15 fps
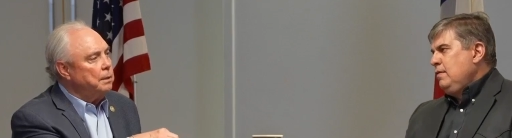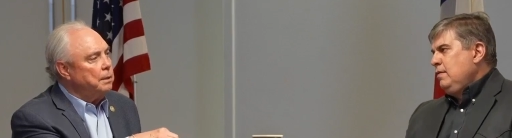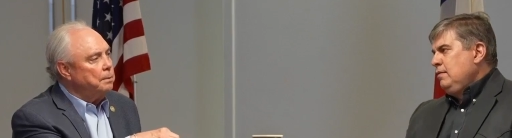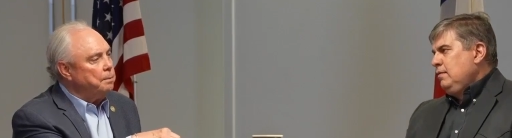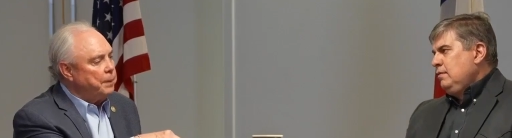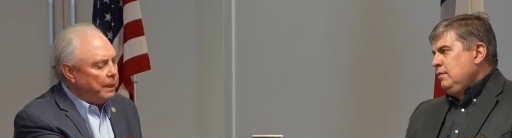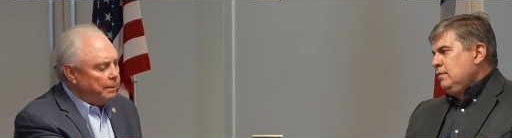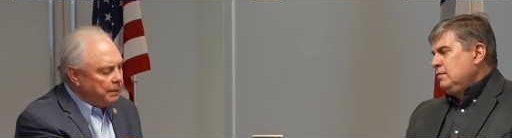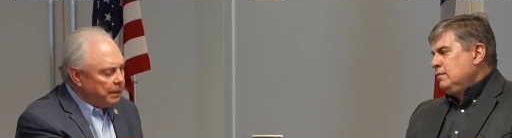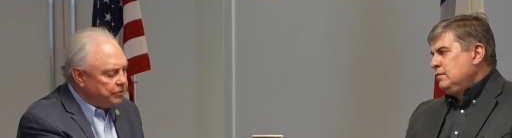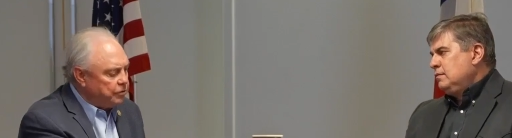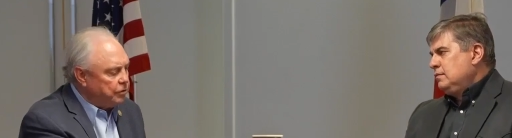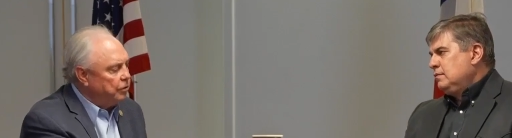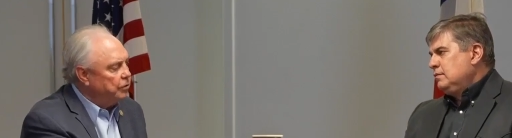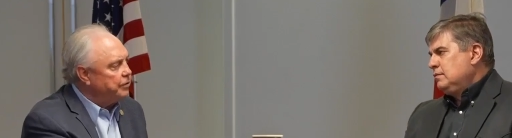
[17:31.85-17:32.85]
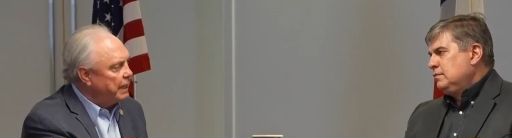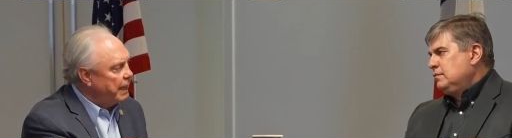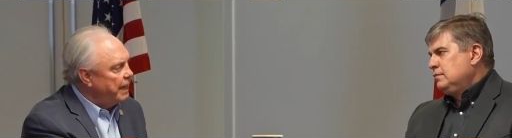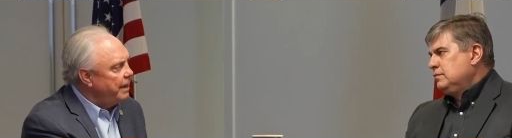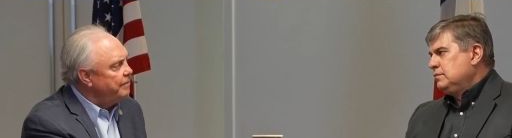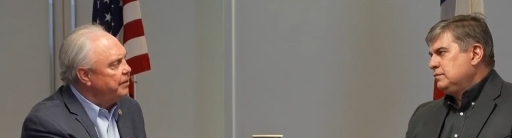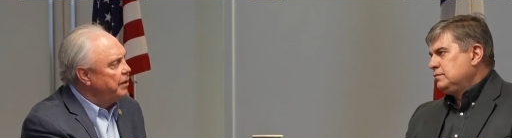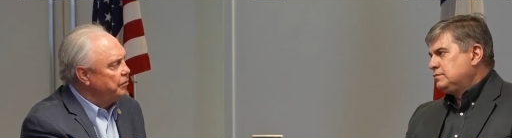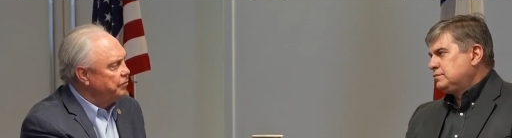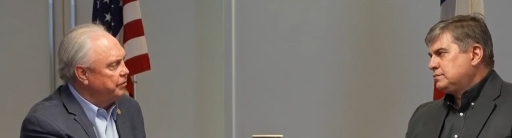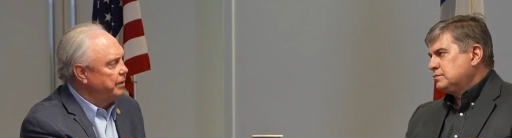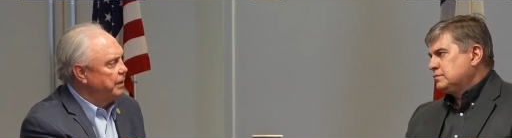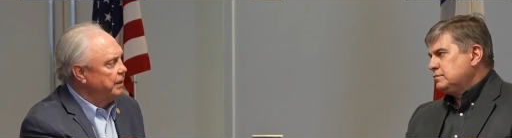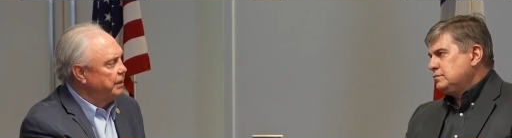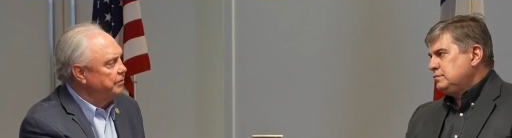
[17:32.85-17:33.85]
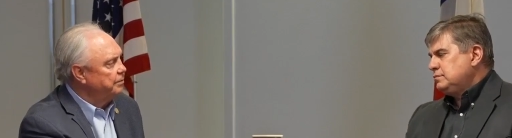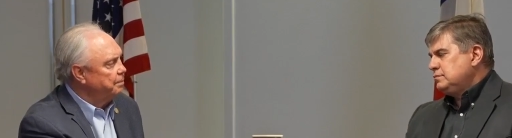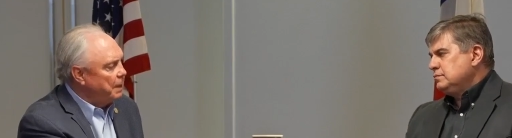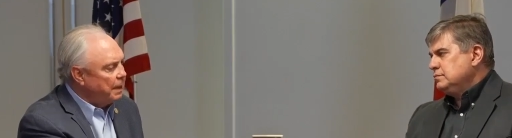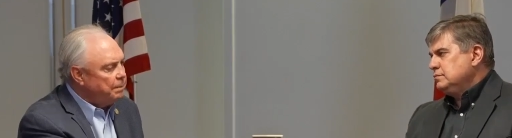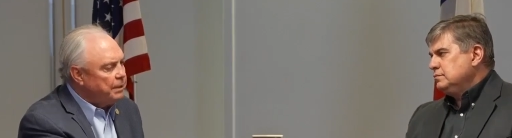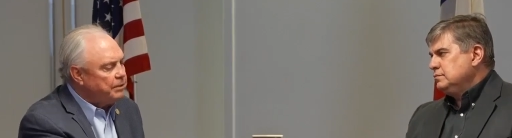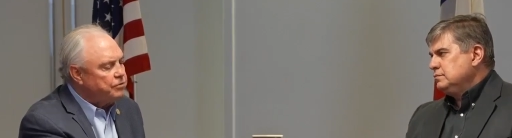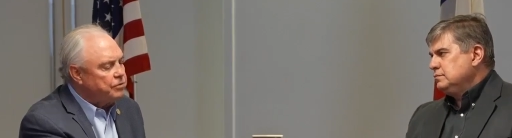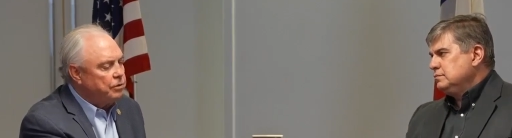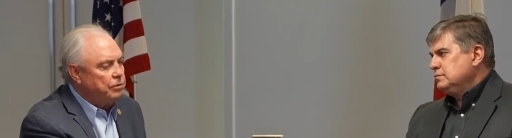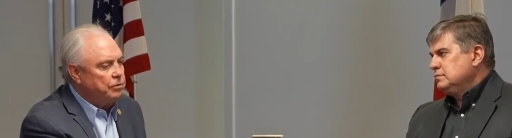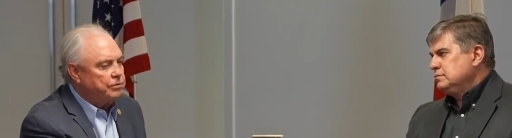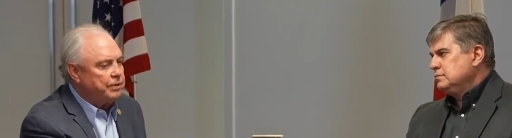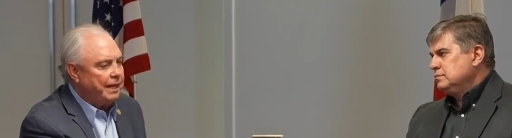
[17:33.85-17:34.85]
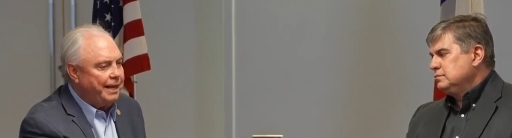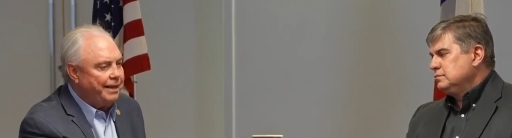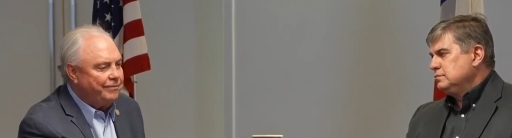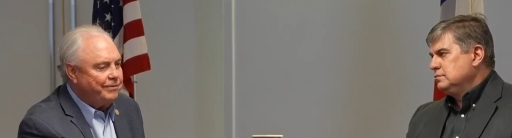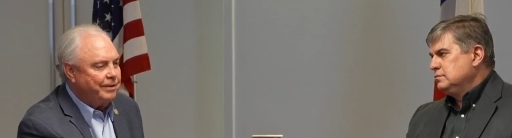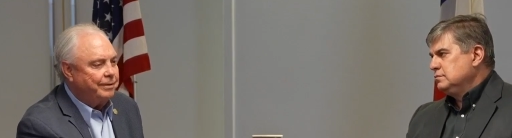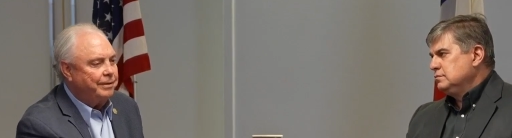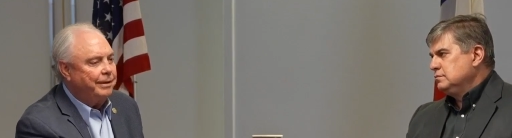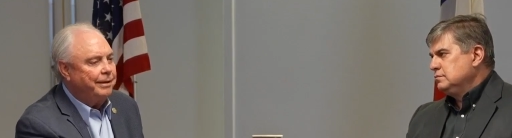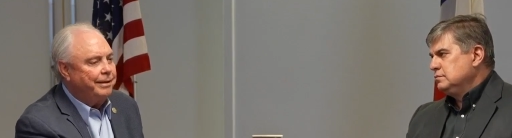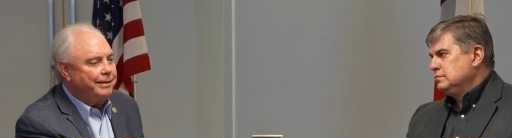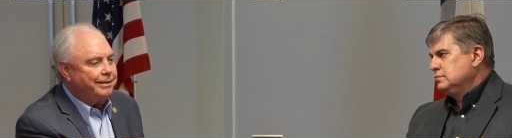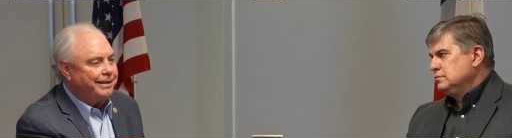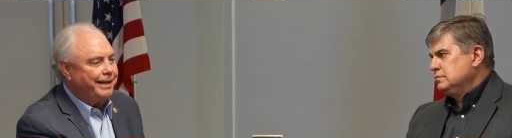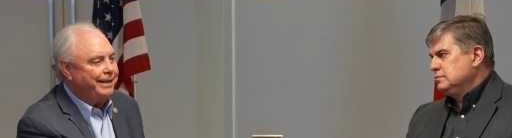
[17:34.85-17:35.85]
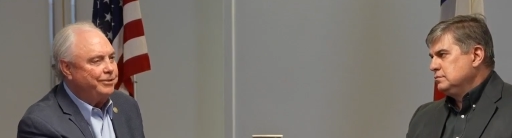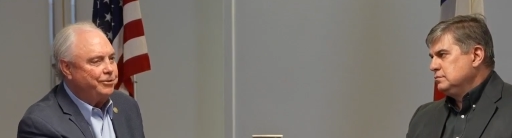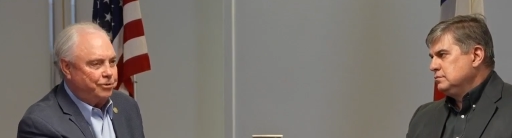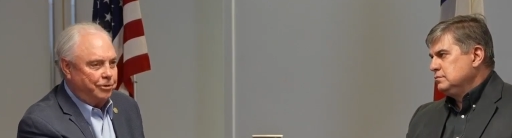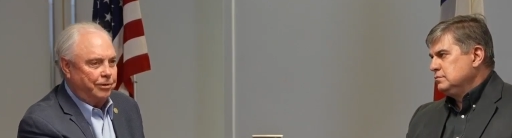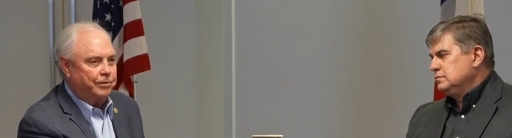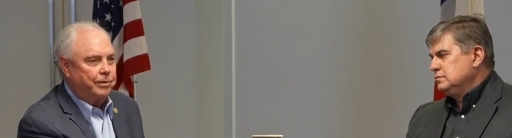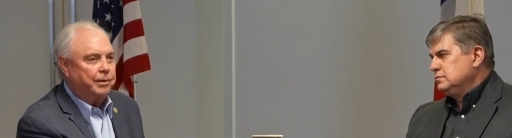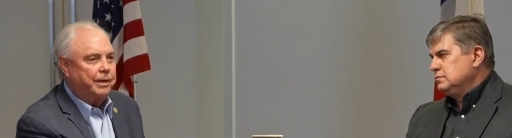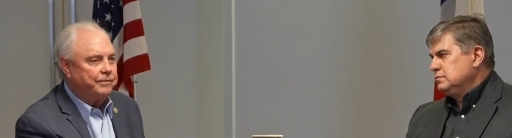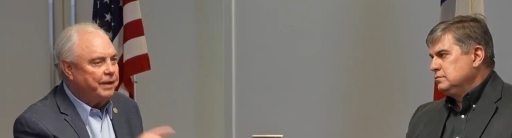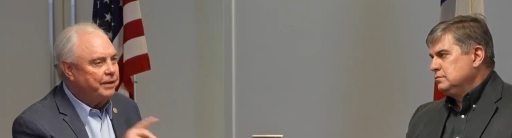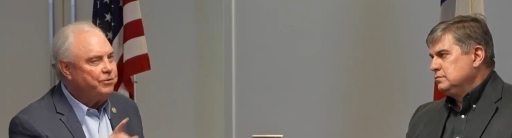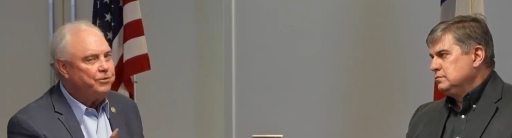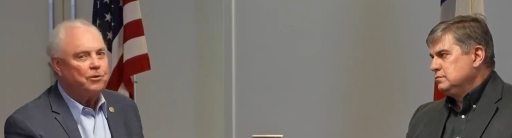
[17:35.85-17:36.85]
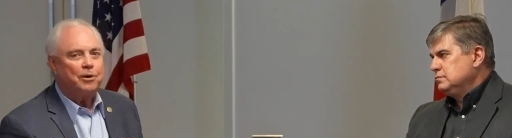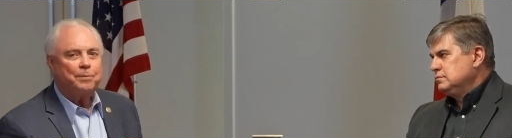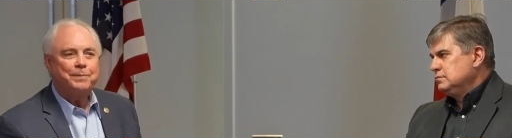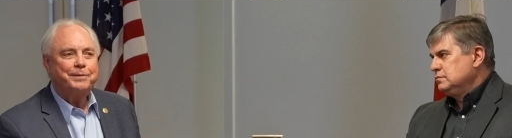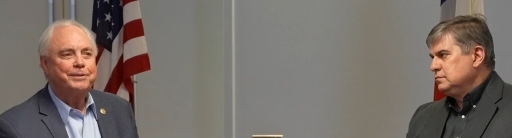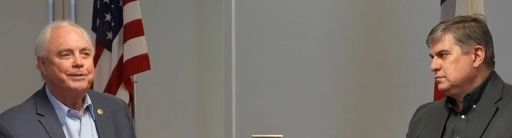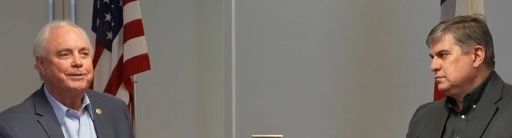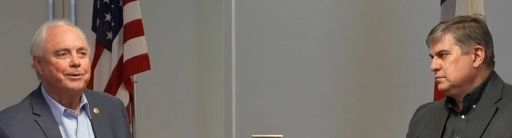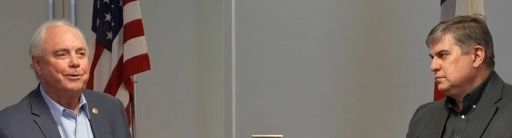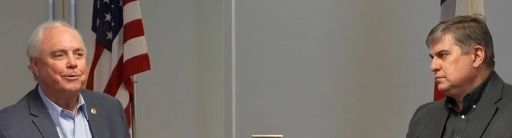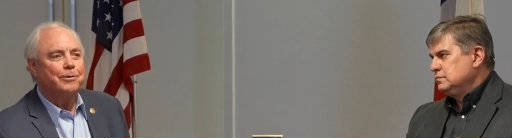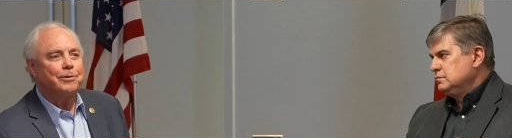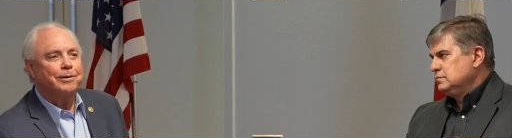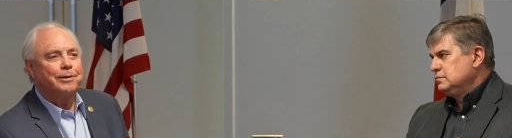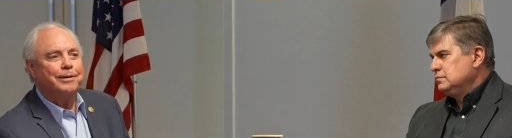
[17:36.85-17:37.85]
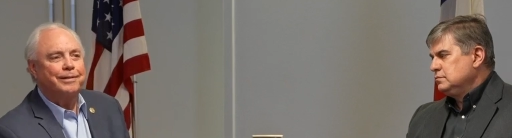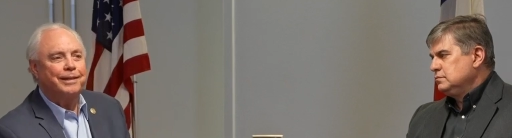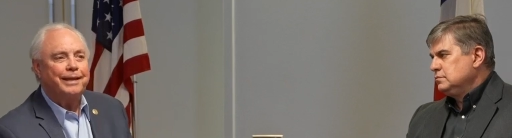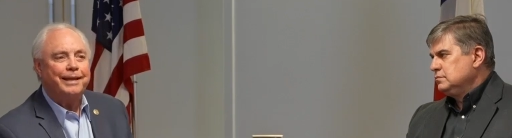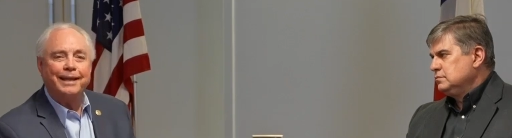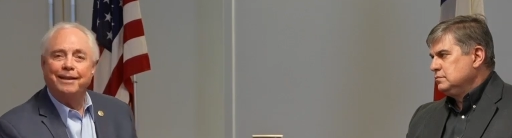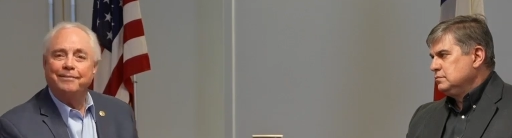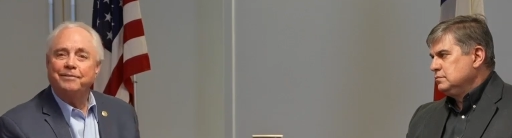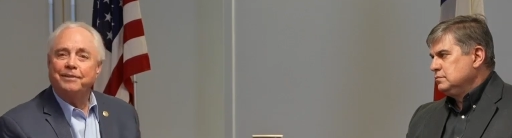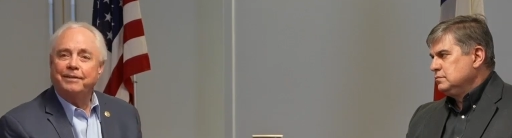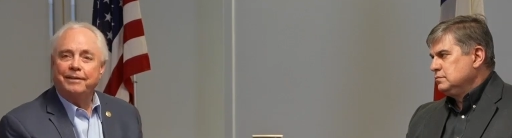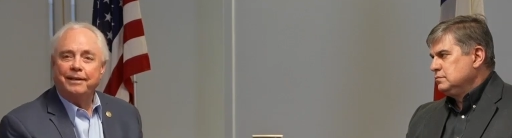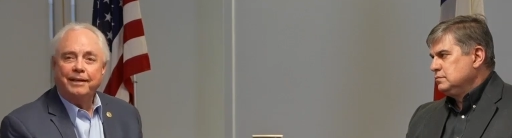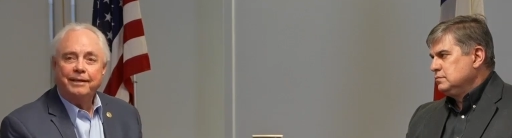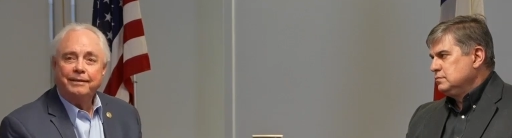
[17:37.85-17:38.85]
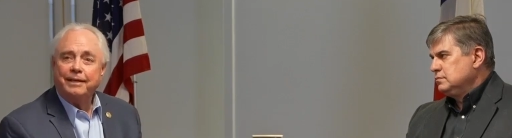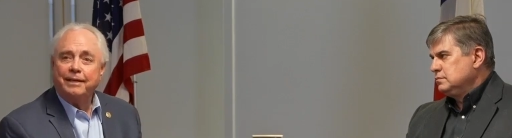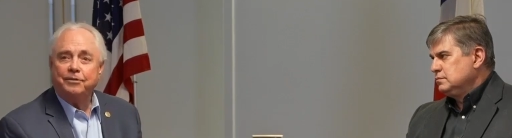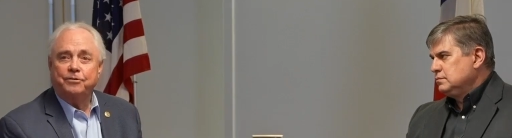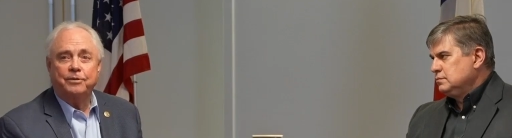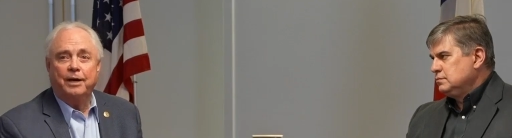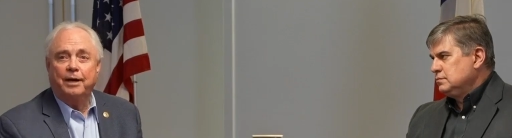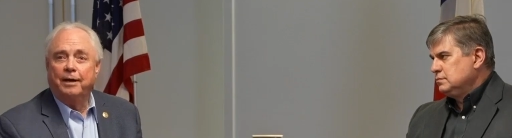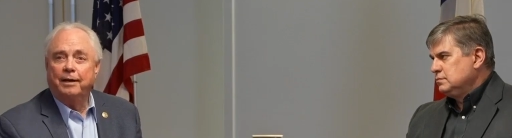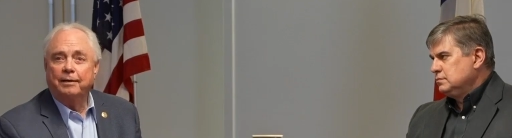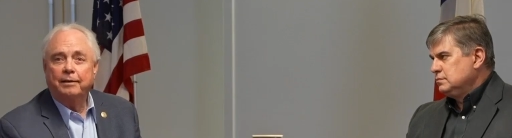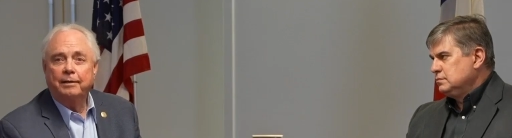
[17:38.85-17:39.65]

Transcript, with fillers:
Speaker 1: public schools have those things. Public schools have to take children. If they show up at the door, they have to take that child.